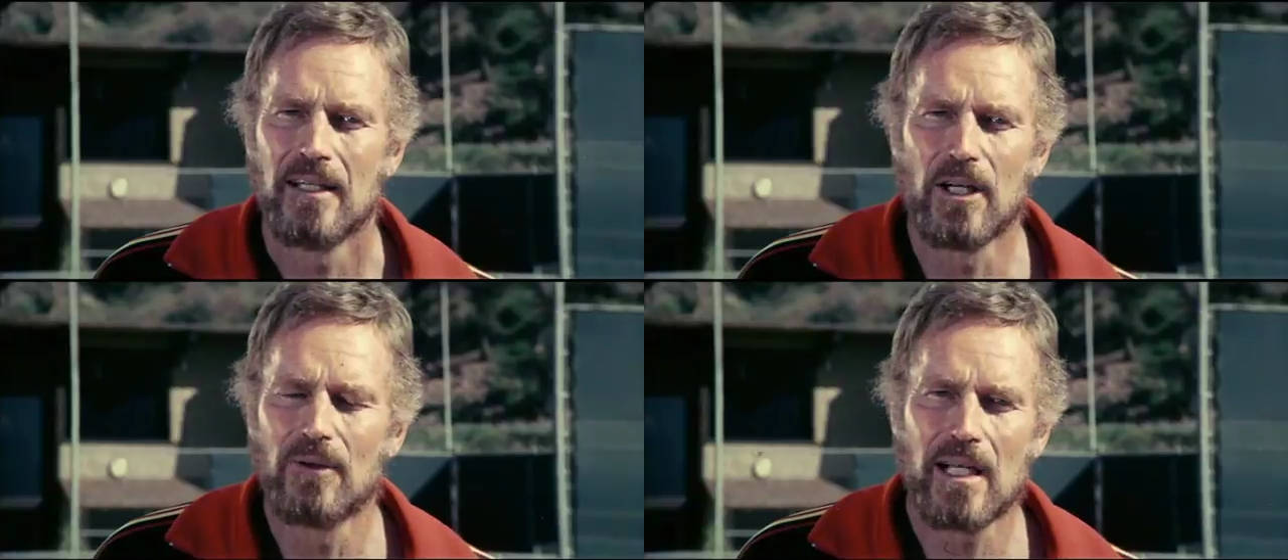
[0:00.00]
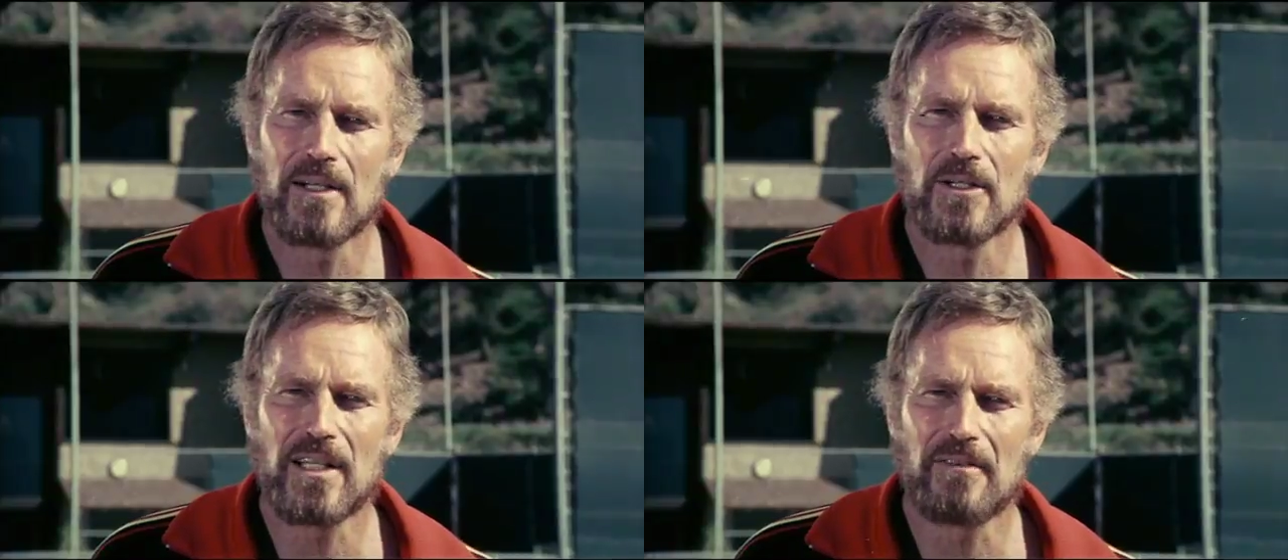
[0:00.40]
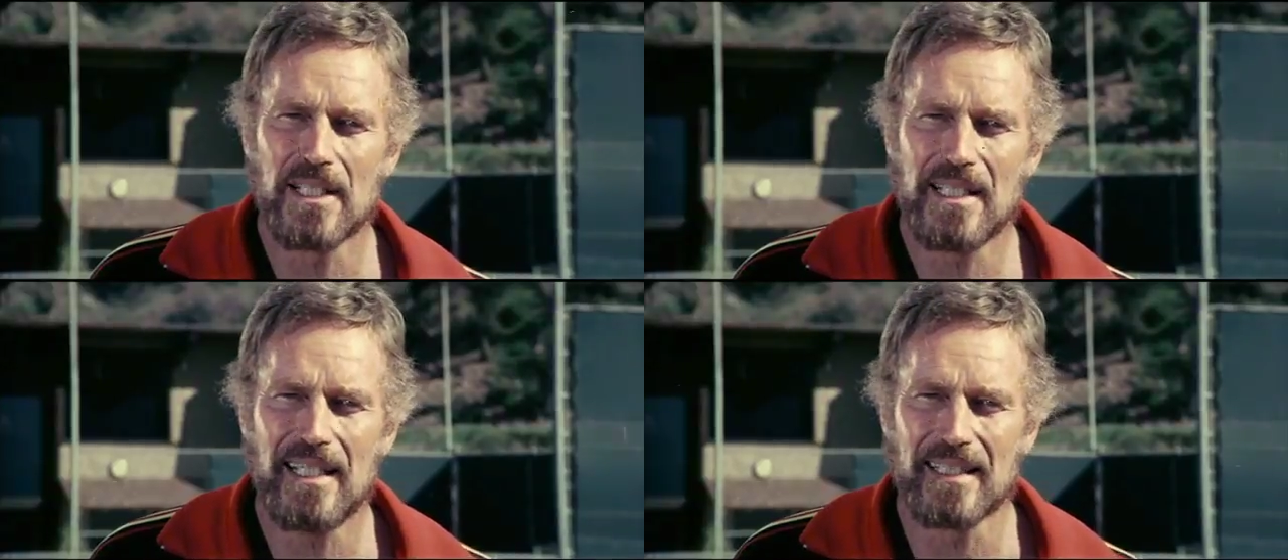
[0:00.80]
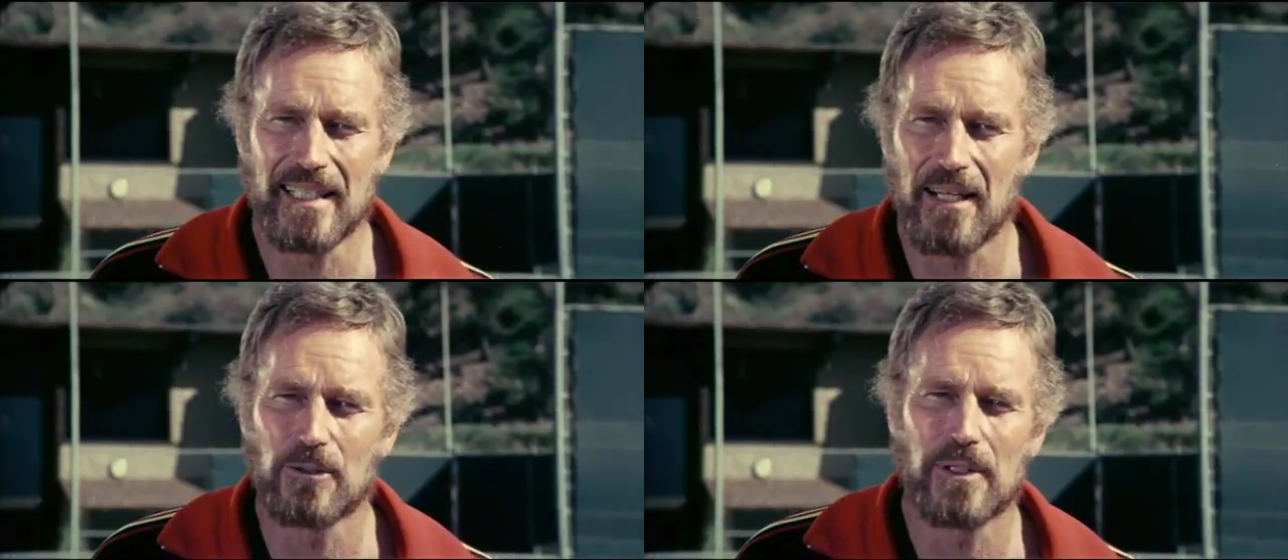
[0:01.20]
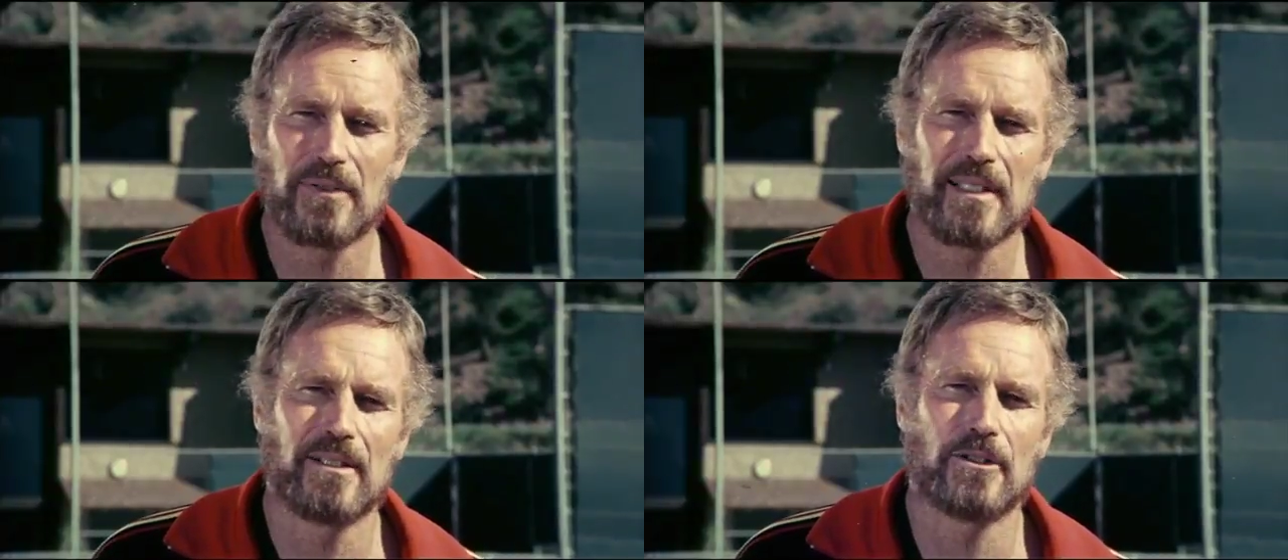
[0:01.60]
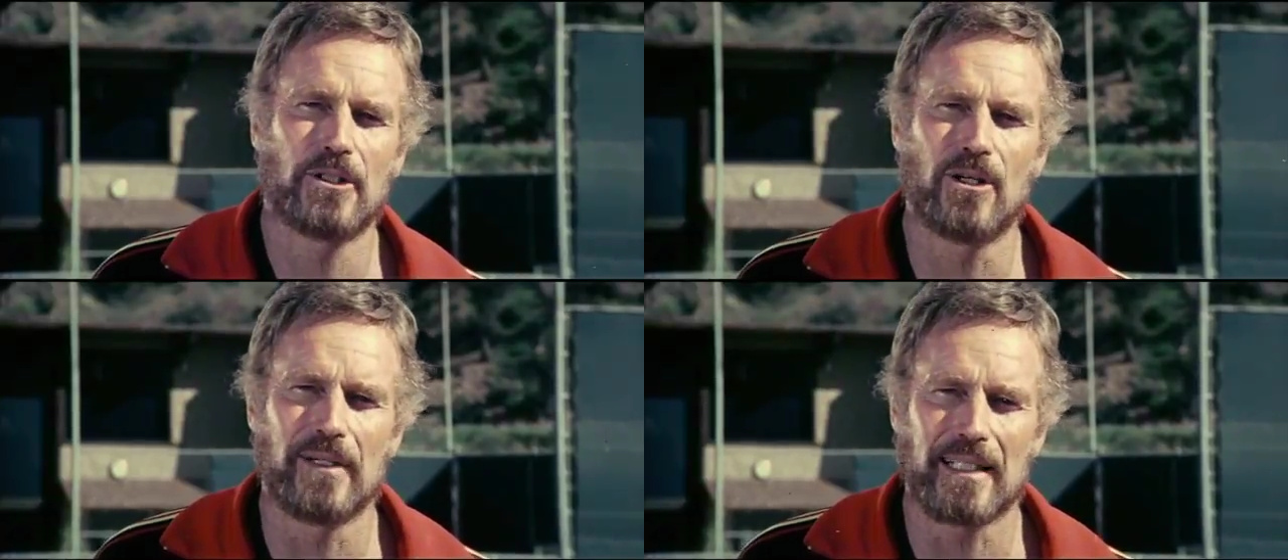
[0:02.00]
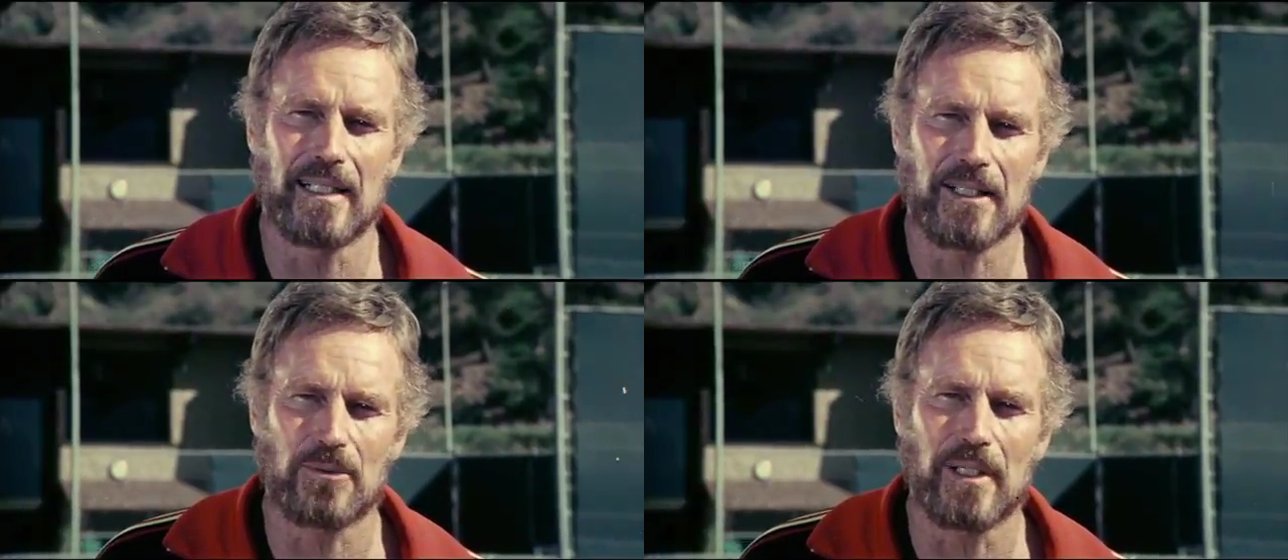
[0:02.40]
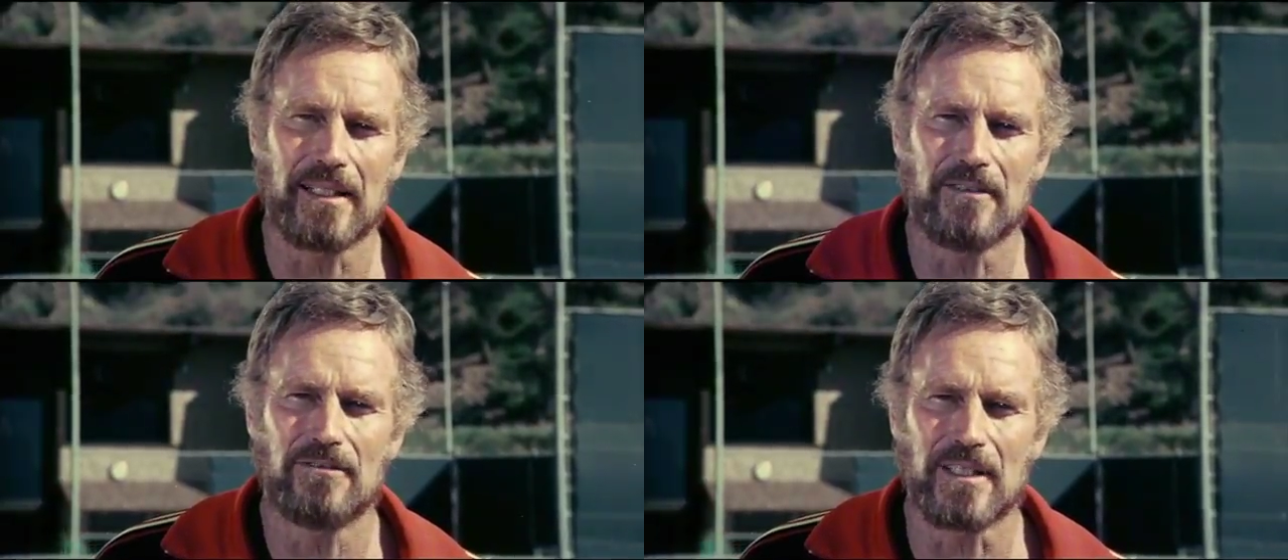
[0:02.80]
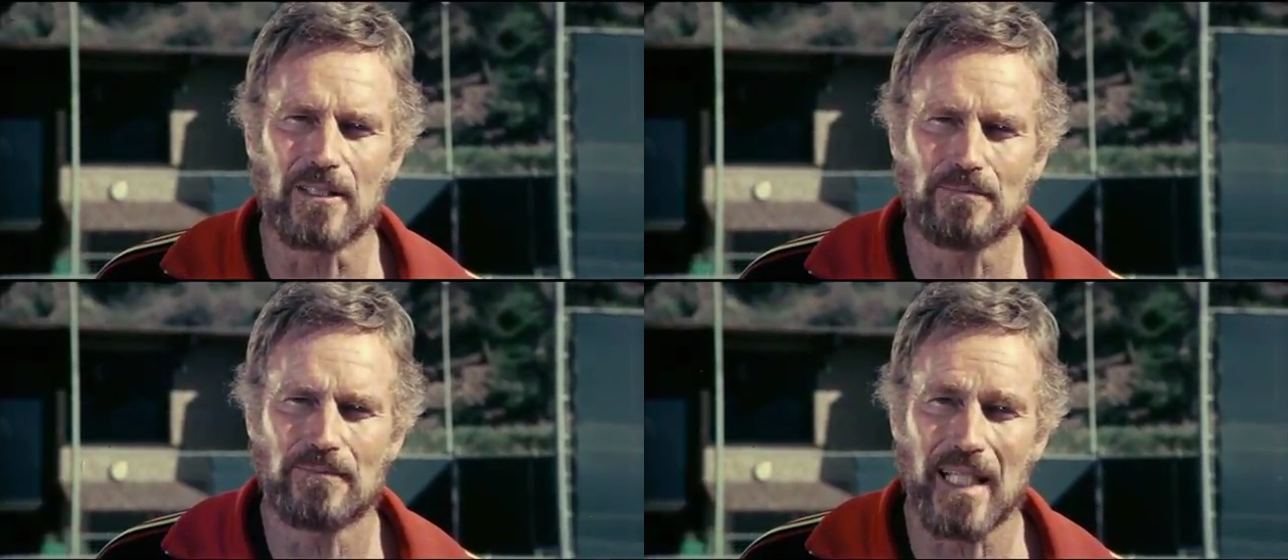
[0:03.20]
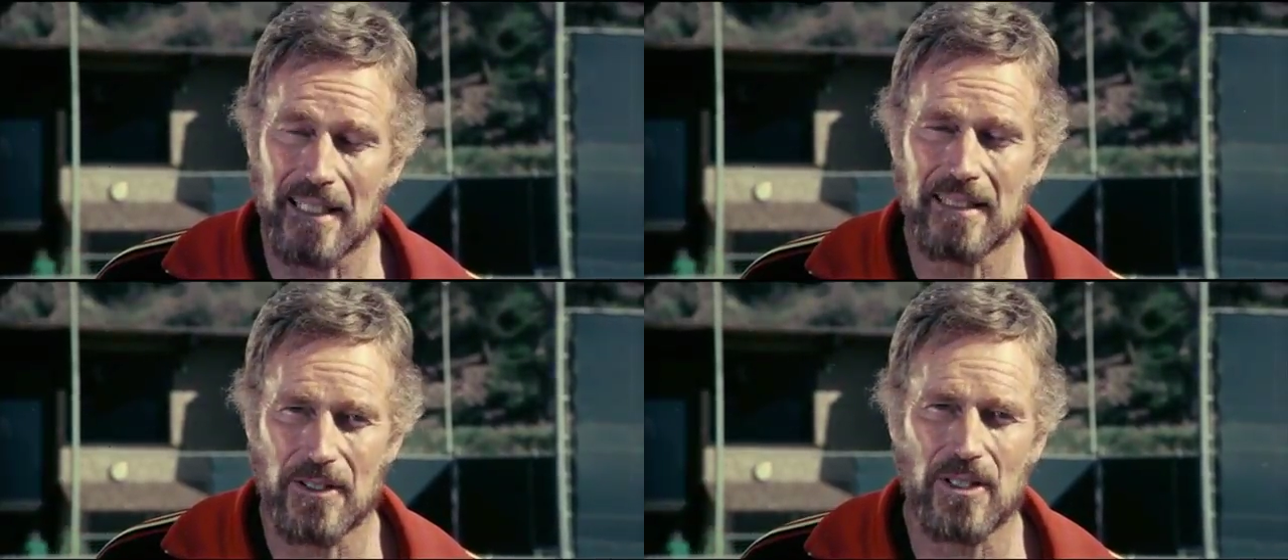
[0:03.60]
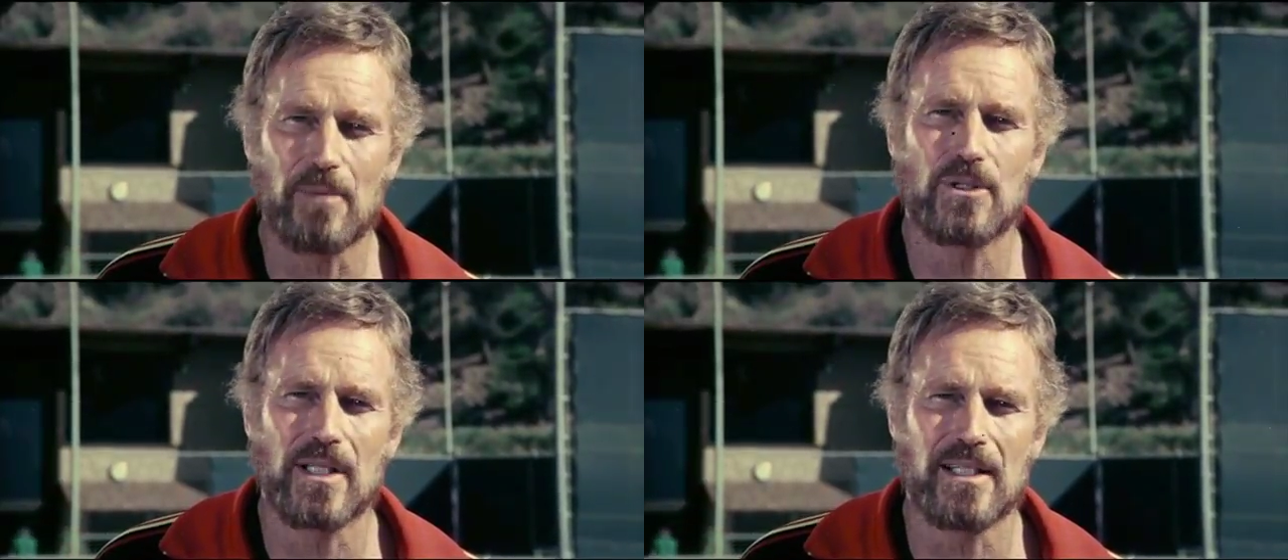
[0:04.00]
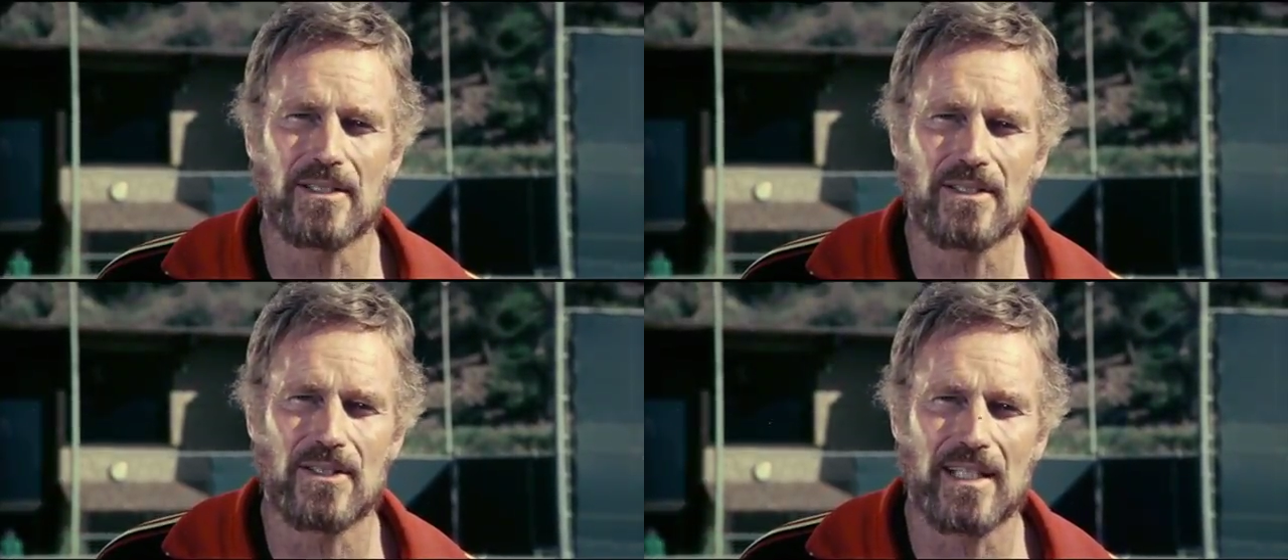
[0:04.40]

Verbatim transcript: No one under 17 can enter a theater showing an X-rated film. And in some cities and